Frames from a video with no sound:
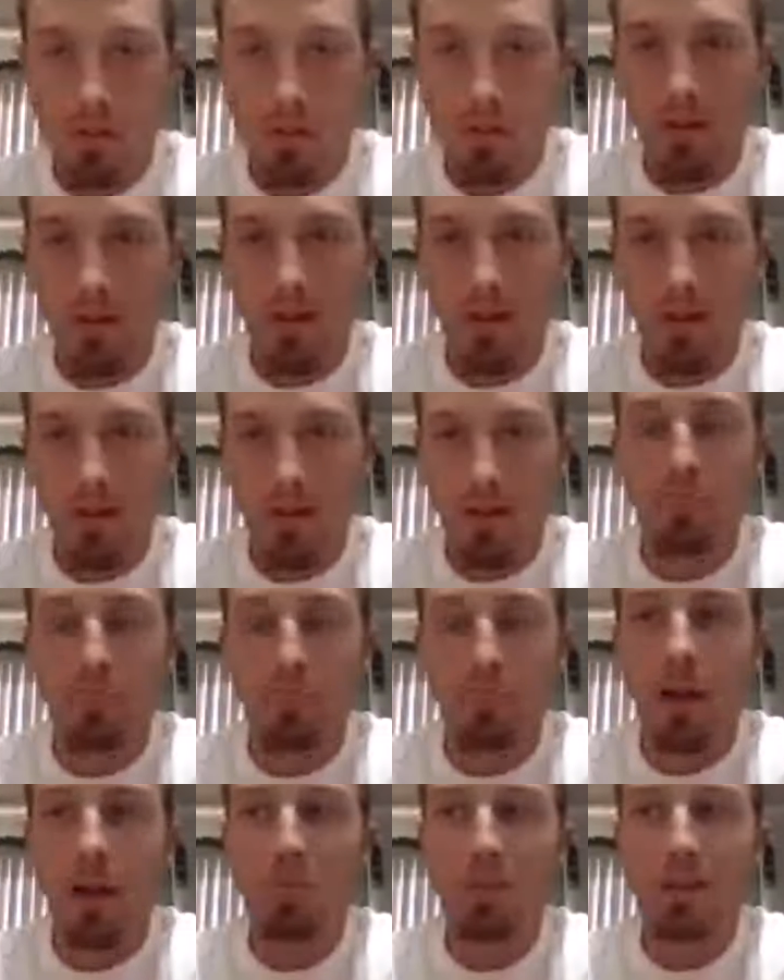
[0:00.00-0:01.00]
And
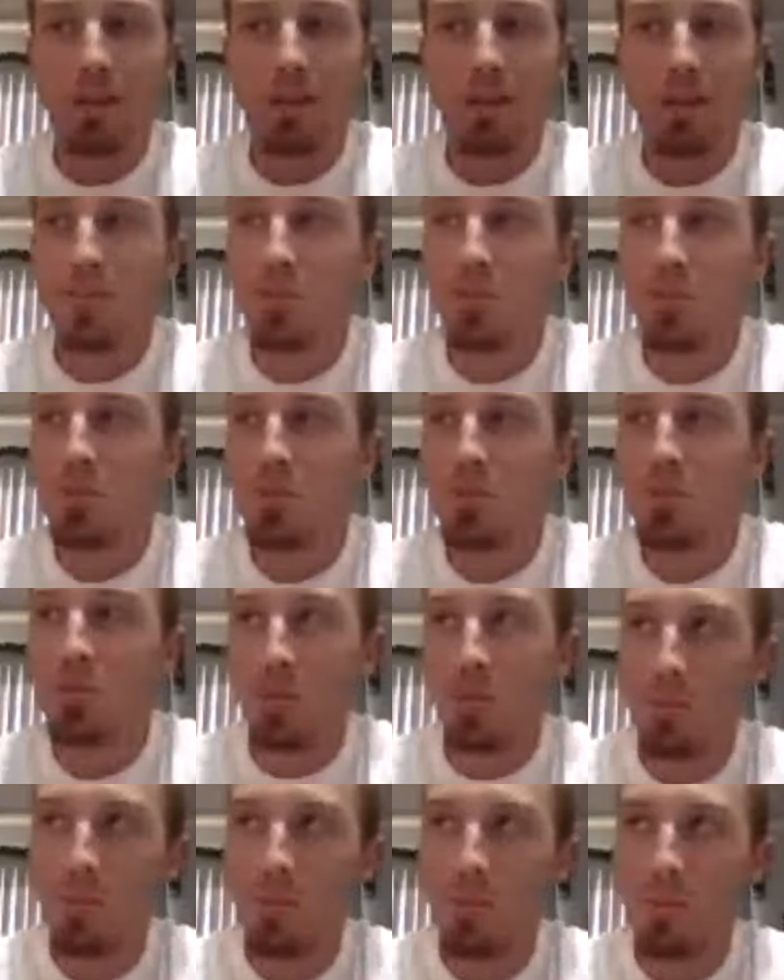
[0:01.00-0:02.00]
I plan
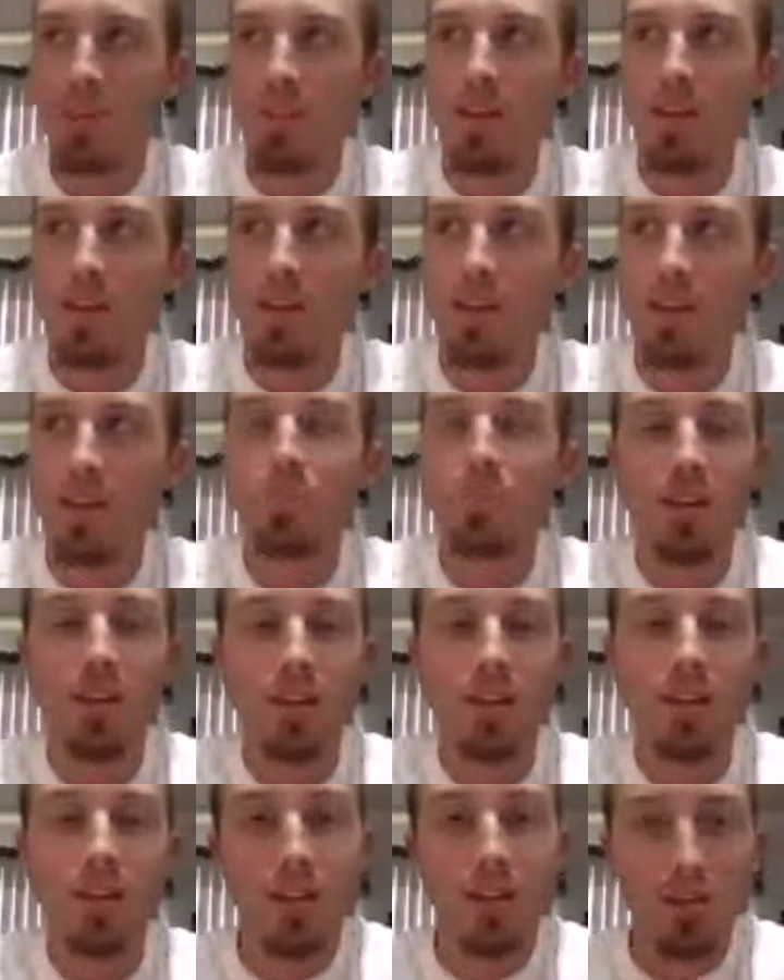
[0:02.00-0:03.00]
to be a
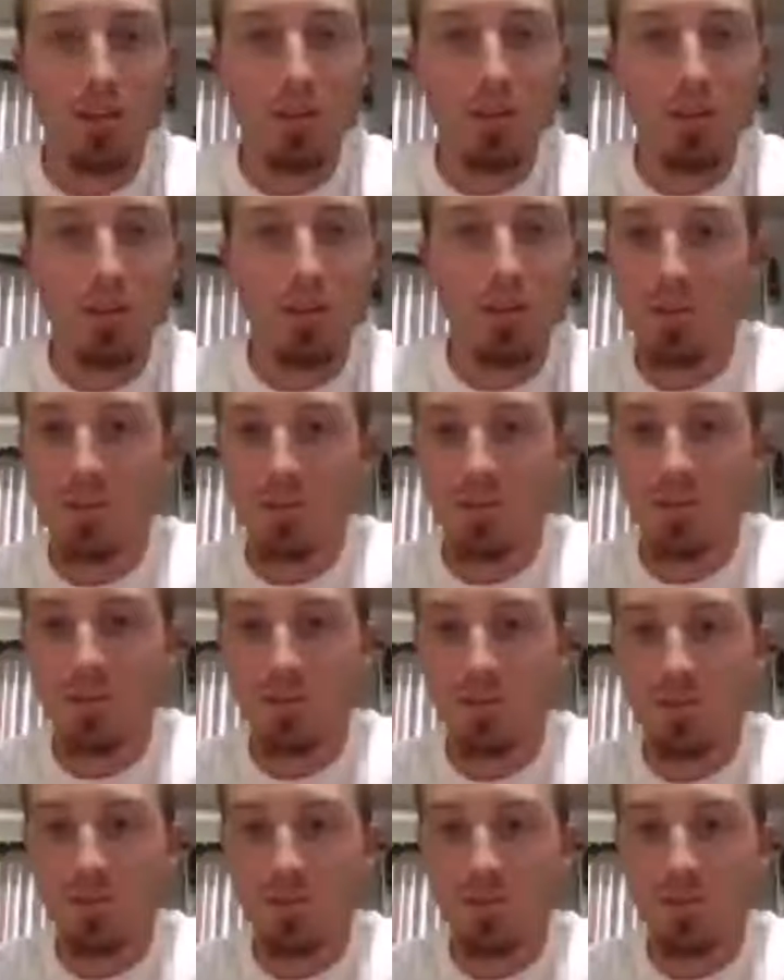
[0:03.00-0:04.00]
pediatric
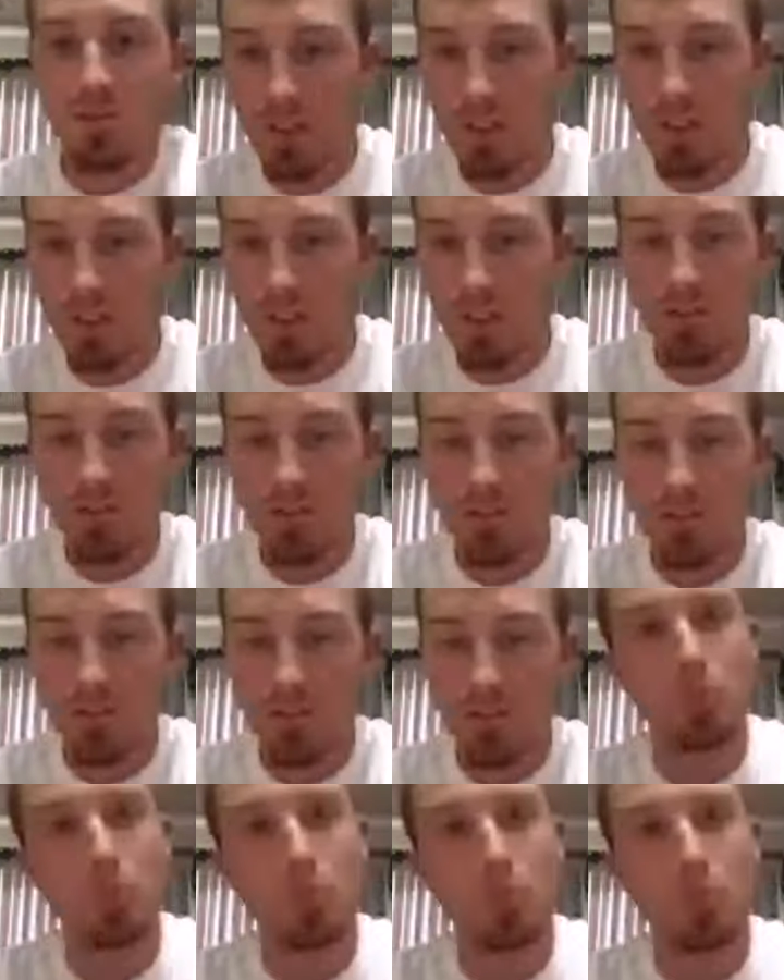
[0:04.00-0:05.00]
pharmacist when I get out of
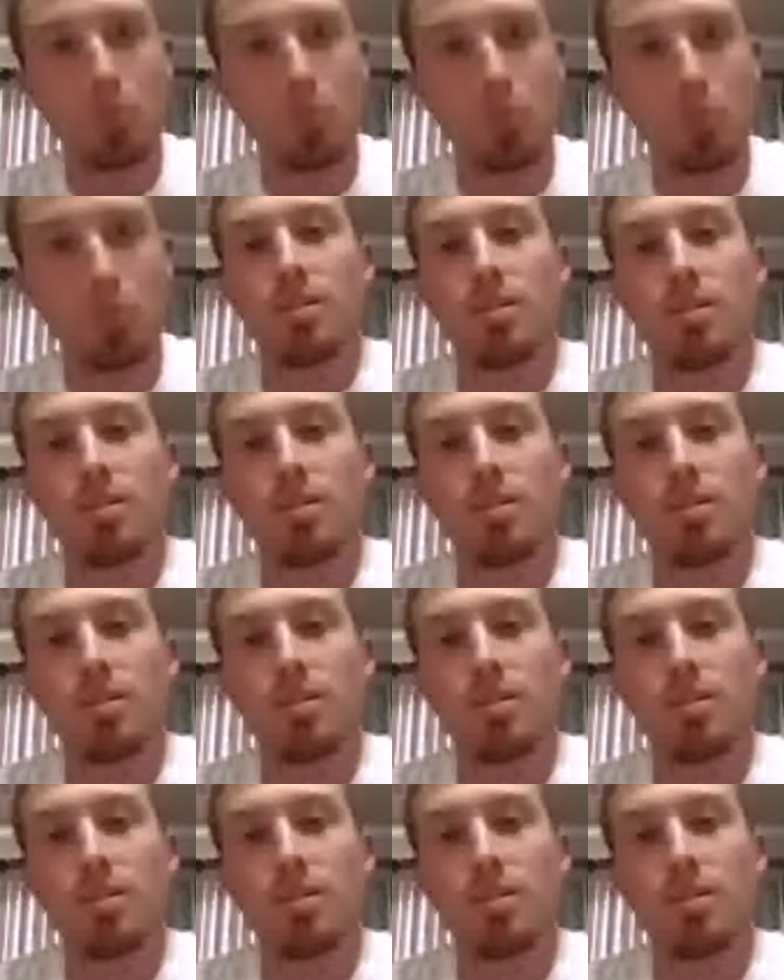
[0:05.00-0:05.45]
school.